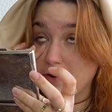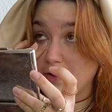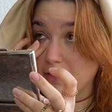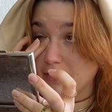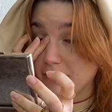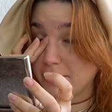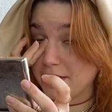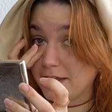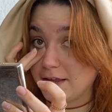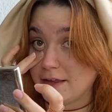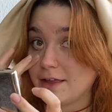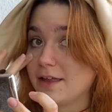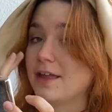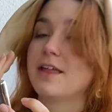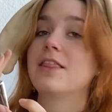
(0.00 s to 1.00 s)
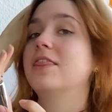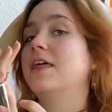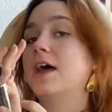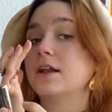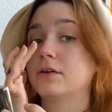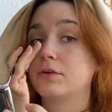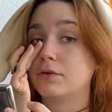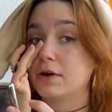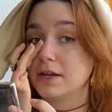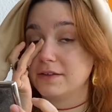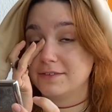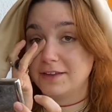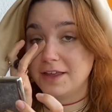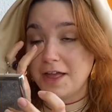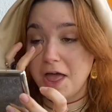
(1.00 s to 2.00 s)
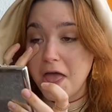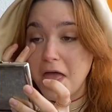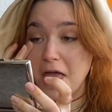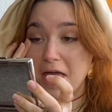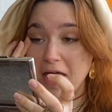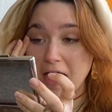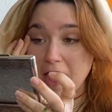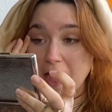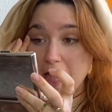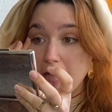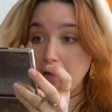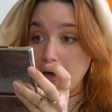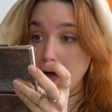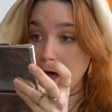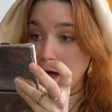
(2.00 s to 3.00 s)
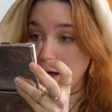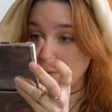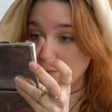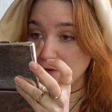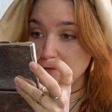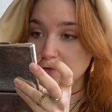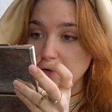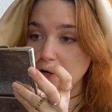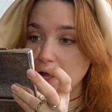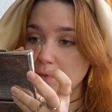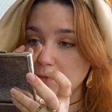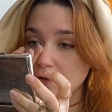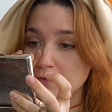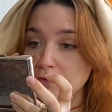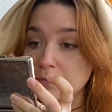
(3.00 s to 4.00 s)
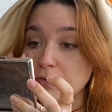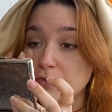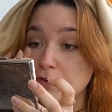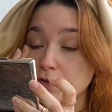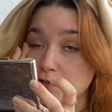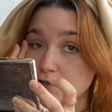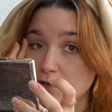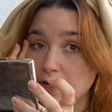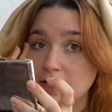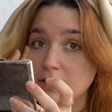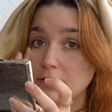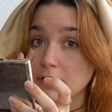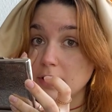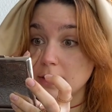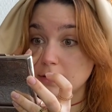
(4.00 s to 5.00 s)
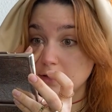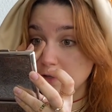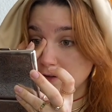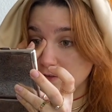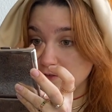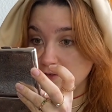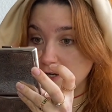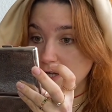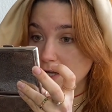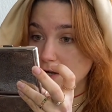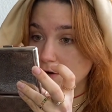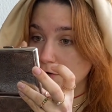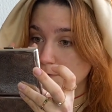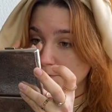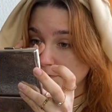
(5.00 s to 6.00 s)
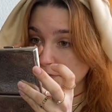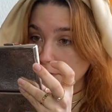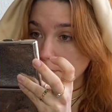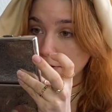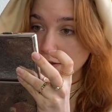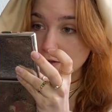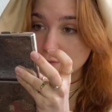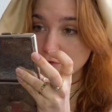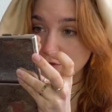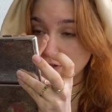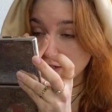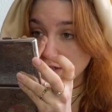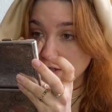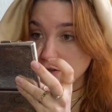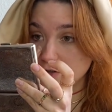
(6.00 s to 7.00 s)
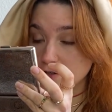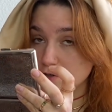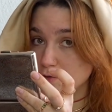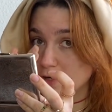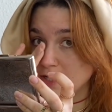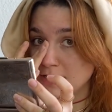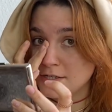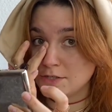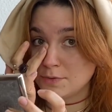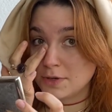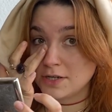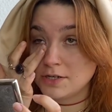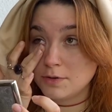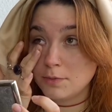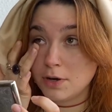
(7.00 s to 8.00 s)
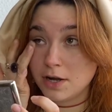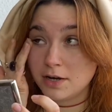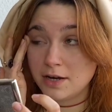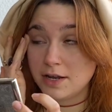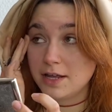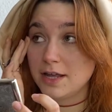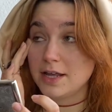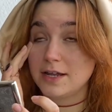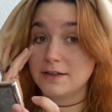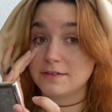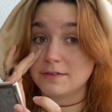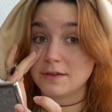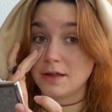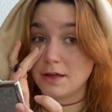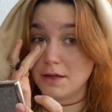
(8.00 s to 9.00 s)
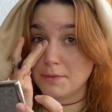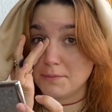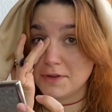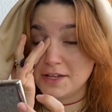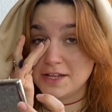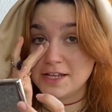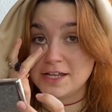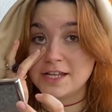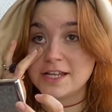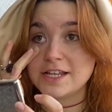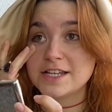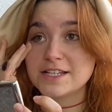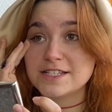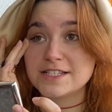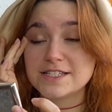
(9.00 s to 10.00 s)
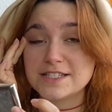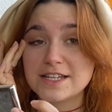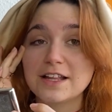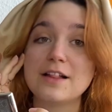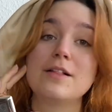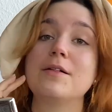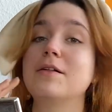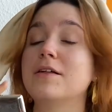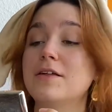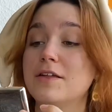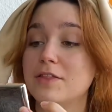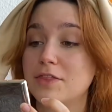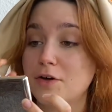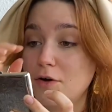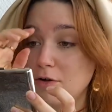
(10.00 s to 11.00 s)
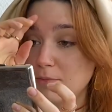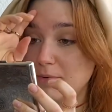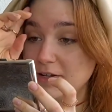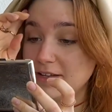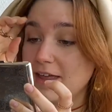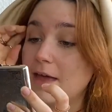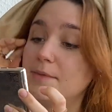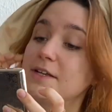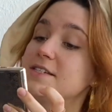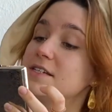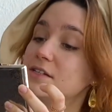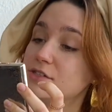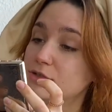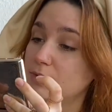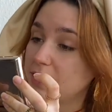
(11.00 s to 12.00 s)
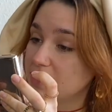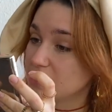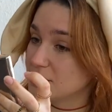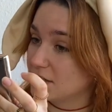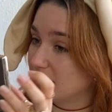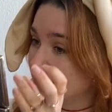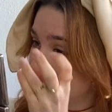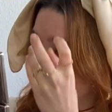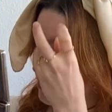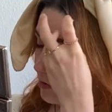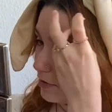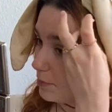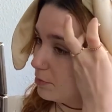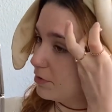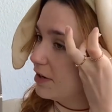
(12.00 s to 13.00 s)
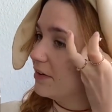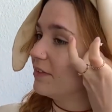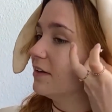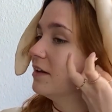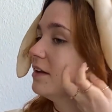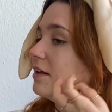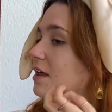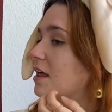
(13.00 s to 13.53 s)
are looking that crazy. If you're coming from the future and you clicked on this video, welcome to the year 2021. It is still, the whole pandemic situation is very present,